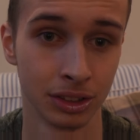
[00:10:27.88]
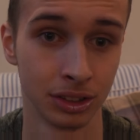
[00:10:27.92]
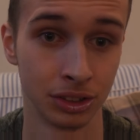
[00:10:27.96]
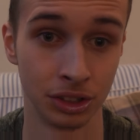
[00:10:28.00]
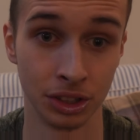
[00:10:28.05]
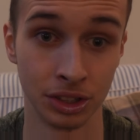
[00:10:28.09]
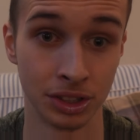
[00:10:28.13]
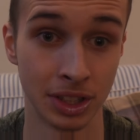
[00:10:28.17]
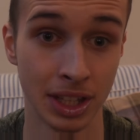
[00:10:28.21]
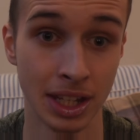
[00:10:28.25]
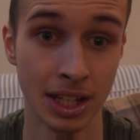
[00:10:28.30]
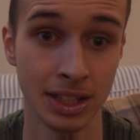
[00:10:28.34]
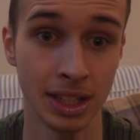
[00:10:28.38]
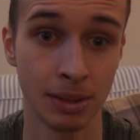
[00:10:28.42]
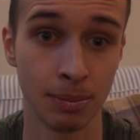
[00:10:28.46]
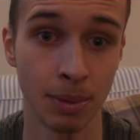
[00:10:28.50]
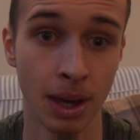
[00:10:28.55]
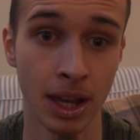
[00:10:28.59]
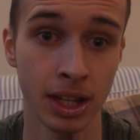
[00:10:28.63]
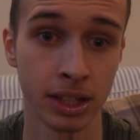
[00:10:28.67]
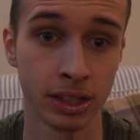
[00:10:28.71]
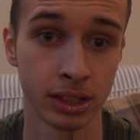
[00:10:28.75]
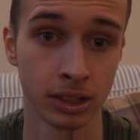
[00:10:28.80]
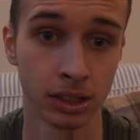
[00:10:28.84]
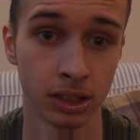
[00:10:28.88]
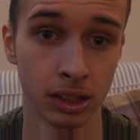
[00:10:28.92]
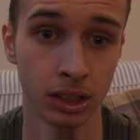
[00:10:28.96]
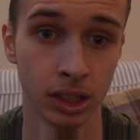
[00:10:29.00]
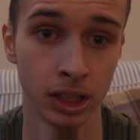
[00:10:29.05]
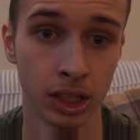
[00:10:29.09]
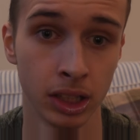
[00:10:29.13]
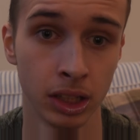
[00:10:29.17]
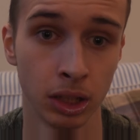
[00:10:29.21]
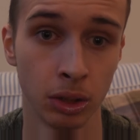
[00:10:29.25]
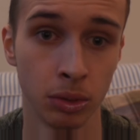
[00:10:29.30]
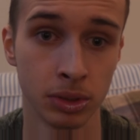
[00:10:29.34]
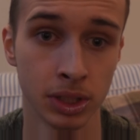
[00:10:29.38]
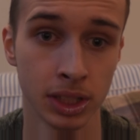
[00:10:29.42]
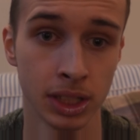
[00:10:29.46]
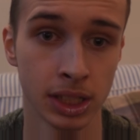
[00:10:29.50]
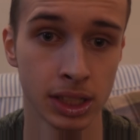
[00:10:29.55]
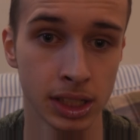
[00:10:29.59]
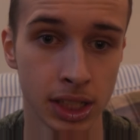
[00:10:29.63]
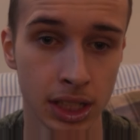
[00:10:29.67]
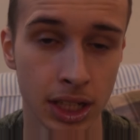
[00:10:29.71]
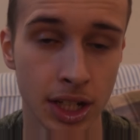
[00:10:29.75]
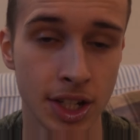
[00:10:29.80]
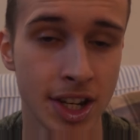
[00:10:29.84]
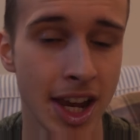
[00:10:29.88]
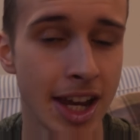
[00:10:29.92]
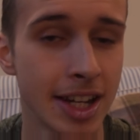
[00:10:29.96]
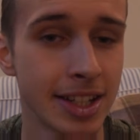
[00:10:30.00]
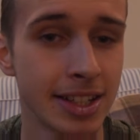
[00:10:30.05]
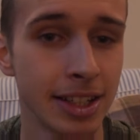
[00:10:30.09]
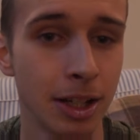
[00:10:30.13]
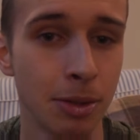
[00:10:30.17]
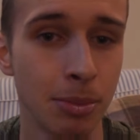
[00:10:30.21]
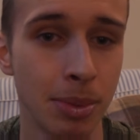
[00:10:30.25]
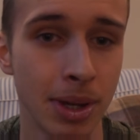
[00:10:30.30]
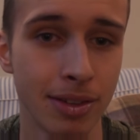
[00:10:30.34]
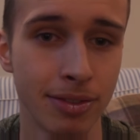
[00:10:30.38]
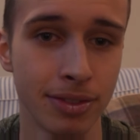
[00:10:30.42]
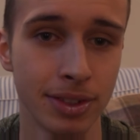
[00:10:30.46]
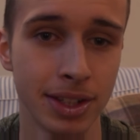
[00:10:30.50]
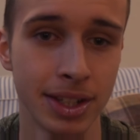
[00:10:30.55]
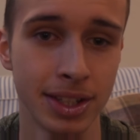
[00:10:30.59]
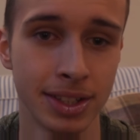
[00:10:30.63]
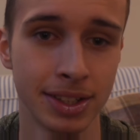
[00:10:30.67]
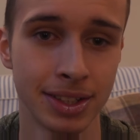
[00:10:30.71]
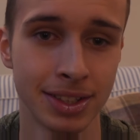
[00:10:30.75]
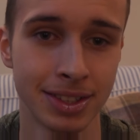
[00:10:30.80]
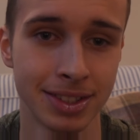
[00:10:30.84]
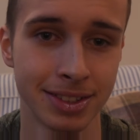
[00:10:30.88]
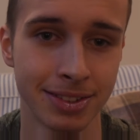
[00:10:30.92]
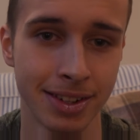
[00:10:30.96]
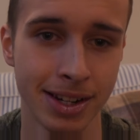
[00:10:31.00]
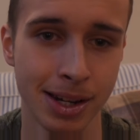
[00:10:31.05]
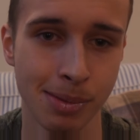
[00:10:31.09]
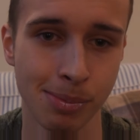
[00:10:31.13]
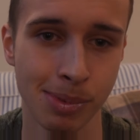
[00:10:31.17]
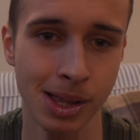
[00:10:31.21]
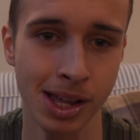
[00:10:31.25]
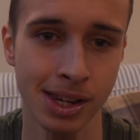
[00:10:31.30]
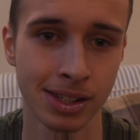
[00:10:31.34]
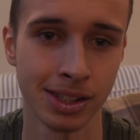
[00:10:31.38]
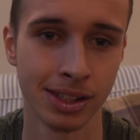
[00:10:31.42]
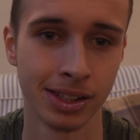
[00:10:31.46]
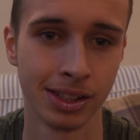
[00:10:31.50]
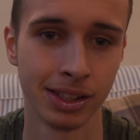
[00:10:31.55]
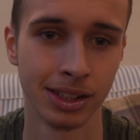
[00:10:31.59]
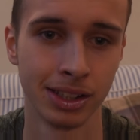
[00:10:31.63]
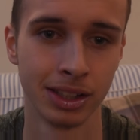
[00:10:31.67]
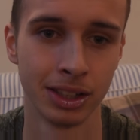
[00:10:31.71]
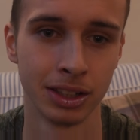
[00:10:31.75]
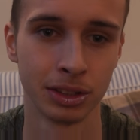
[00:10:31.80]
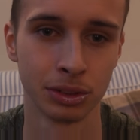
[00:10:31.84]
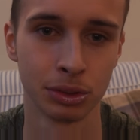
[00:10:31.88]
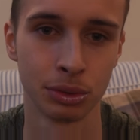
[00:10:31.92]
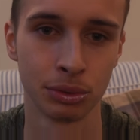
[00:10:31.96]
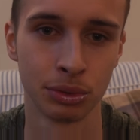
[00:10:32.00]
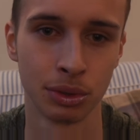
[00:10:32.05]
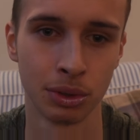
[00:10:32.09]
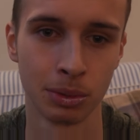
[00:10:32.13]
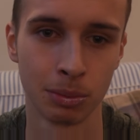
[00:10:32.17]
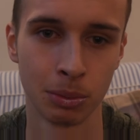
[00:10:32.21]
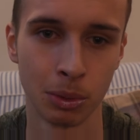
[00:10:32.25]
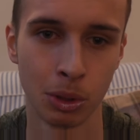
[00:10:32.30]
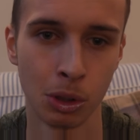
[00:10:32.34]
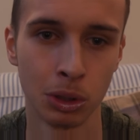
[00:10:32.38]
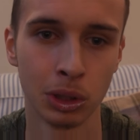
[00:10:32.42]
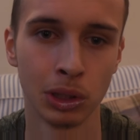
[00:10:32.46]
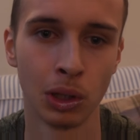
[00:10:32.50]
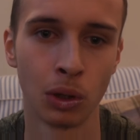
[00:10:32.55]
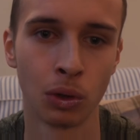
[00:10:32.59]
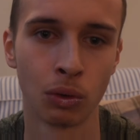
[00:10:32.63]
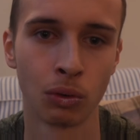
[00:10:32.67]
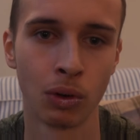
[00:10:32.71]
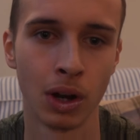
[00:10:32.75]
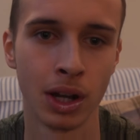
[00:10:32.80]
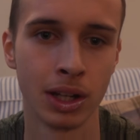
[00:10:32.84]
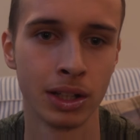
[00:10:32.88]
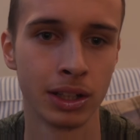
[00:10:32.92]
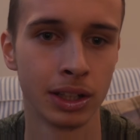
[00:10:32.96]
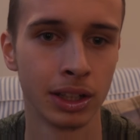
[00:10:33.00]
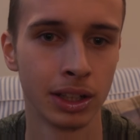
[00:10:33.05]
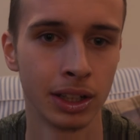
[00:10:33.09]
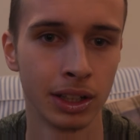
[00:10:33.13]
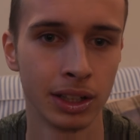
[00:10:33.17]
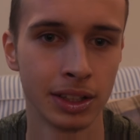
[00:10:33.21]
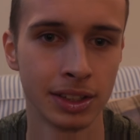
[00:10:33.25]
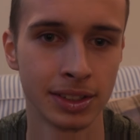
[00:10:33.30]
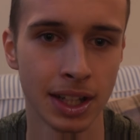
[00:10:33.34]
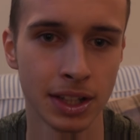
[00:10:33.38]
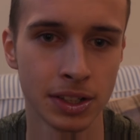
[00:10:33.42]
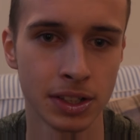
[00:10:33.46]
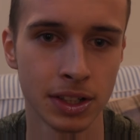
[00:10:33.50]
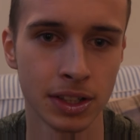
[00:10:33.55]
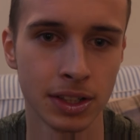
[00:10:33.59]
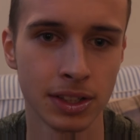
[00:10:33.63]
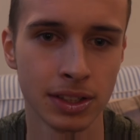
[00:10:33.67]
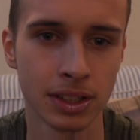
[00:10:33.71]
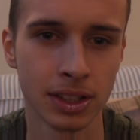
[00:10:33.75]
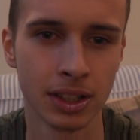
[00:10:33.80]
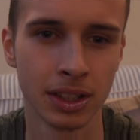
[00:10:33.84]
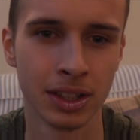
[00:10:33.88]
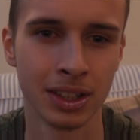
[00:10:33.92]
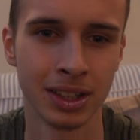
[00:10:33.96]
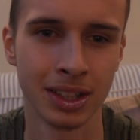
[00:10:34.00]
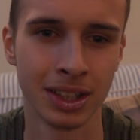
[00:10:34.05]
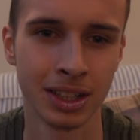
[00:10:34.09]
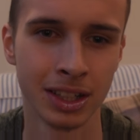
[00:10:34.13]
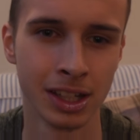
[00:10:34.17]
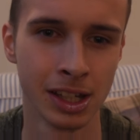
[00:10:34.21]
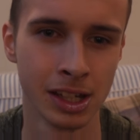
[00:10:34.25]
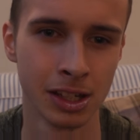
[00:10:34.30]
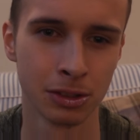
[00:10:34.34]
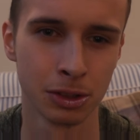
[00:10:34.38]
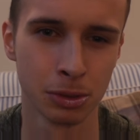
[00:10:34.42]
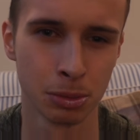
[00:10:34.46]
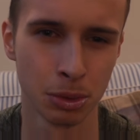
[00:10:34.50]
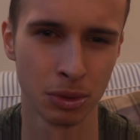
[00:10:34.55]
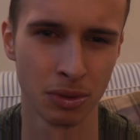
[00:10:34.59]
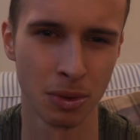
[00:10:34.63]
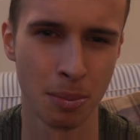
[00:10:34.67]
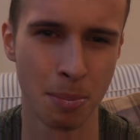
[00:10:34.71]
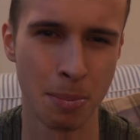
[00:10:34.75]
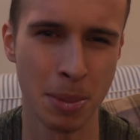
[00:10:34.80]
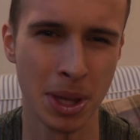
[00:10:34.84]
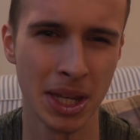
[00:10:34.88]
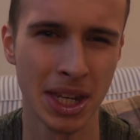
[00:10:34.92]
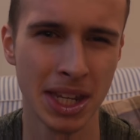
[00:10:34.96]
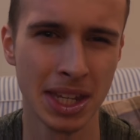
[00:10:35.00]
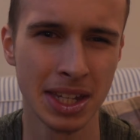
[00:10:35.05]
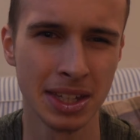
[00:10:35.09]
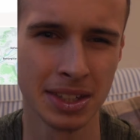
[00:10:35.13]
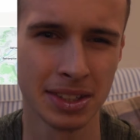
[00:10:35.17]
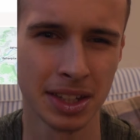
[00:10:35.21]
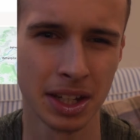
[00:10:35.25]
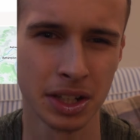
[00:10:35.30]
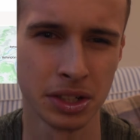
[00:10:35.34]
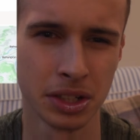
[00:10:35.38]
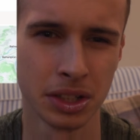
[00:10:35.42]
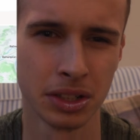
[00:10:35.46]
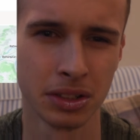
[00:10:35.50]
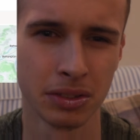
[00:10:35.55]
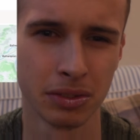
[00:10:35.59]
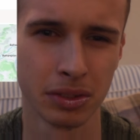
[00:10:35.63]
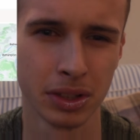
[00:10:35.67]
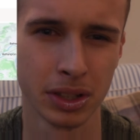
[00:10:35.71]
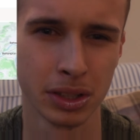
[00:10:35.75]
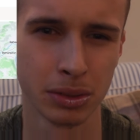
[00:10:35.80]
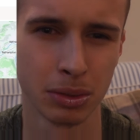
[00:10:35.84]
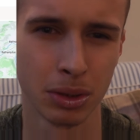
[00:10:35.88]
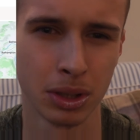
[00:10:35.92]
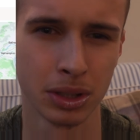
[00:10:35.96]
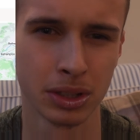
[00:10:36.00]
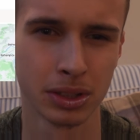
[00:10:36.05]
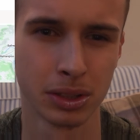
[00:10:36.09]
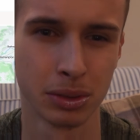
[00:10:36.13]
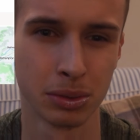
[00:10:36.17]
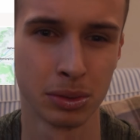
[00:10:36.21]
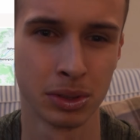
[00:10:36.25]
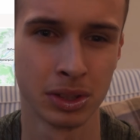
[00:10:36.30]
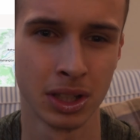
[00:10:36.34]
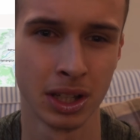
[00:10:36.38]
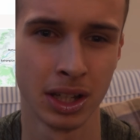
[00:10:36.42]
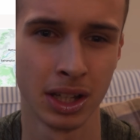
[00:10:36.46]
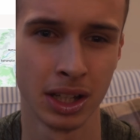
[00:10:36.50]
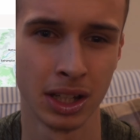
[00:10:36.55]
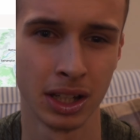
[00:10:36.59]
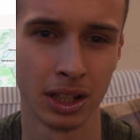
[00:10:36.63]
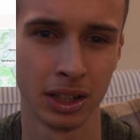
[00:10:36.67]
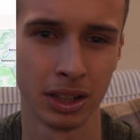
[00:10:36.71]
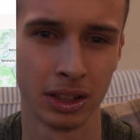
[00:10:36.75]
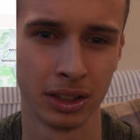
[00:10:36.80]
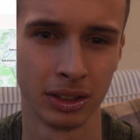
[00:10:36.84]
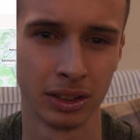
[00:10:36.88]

at easy pace. Obviously it's gonna change a little bit for this training plan. So we'll do more long run sessions. It's more of a mini session for this one. So it was a